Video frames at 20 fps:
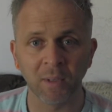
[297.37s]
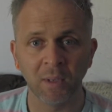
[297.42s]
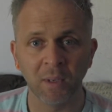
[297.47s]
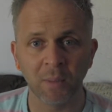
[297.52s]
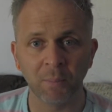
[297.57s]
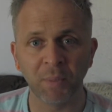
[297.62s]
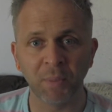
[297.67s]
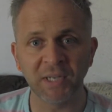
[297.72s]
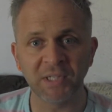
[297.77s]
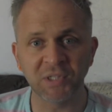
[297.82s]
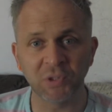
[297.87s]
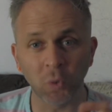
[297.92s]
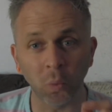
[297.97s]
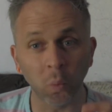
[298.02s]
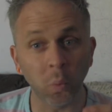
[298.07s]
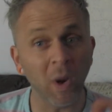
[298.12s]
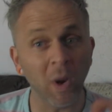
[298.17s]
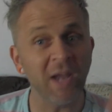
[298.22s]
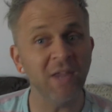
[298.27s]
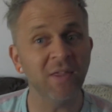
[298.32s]
But it's the
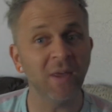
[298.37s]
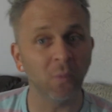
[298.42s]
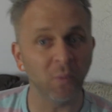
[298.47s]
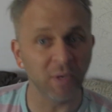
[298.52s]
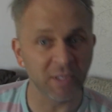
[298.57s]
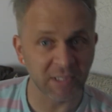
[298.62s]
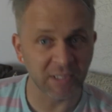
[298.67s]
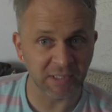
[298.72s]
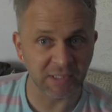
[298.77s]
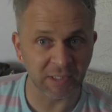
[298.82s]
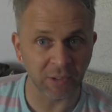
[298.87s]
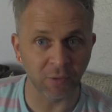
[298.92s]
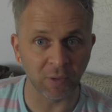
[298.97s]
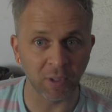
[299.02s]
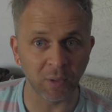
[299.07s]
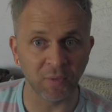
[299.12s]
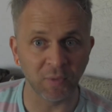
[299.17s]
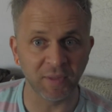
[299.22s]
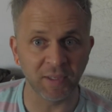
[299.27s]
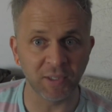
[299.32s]
way that we disagree
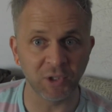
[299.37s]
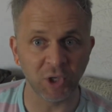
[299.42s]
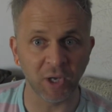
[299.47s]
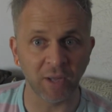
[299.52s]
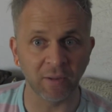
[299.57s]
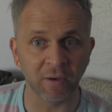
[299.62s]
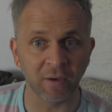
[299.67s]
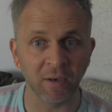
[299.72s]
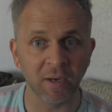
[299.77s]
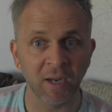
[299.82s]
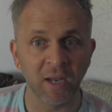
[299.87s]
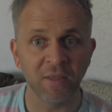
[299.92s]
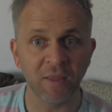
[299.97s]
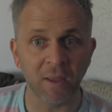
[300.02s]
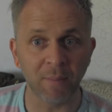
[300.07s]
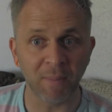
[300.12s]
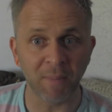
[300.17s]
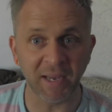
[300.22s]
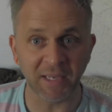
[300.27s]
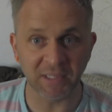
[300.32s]
with each other
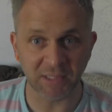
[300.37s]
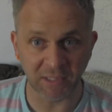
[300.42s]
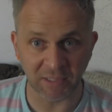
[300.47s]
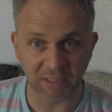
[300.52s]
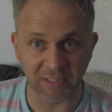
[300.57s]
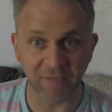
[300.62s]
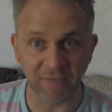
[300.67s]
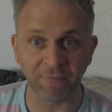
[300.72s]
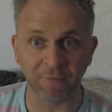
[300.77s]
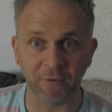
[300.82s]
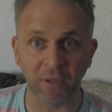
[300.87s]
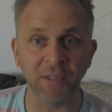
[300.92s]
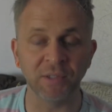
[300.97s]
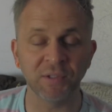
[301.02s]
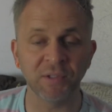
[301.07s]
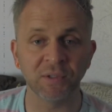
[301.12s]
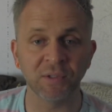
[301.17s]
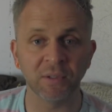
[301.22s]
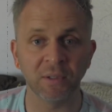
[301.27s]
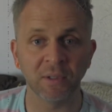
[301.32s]
that makes the
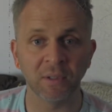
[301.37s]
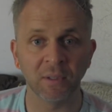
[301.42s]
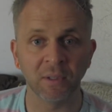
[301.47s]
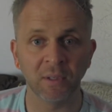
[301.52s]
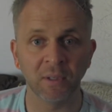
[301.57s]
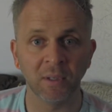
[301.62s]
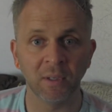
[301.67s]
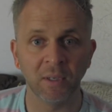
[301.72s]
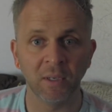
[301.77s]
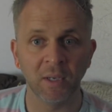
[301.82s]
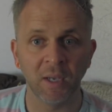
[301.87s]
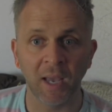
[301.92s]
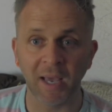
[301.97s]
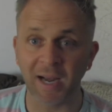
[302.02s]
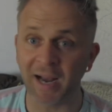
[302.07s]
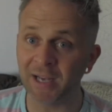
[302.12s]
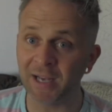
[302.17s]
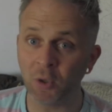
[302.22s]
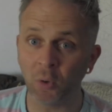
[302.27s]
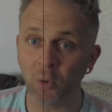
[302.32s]
difference. And
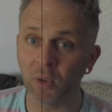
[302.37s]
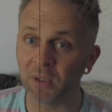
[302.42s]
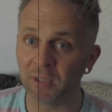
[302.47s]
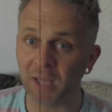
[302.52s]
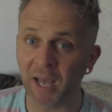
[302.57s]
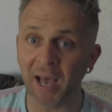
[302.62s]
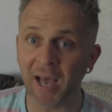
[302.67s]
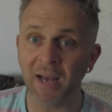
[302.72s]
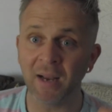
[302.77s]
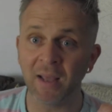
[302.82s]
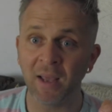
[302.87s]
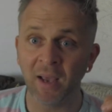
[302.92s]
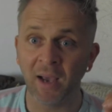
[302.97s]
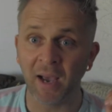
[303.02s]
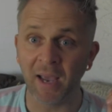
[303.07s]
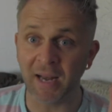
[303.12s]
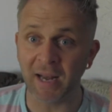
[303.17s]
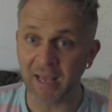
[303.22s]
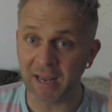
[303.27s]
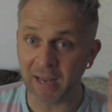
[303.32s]
I know a lot,
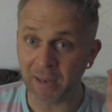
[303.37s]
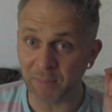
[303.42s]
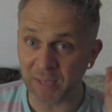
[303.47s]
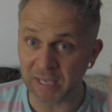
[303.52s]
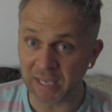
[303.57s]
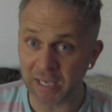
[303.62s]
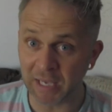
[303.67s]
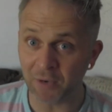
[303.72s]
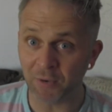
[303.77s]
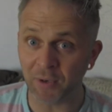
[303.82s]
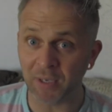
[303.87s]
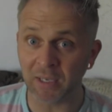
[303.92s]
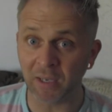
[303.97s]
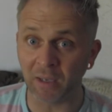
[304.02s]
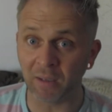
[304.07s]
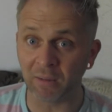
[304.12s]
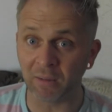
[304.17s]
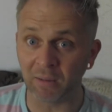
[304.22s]
and I'm hearing a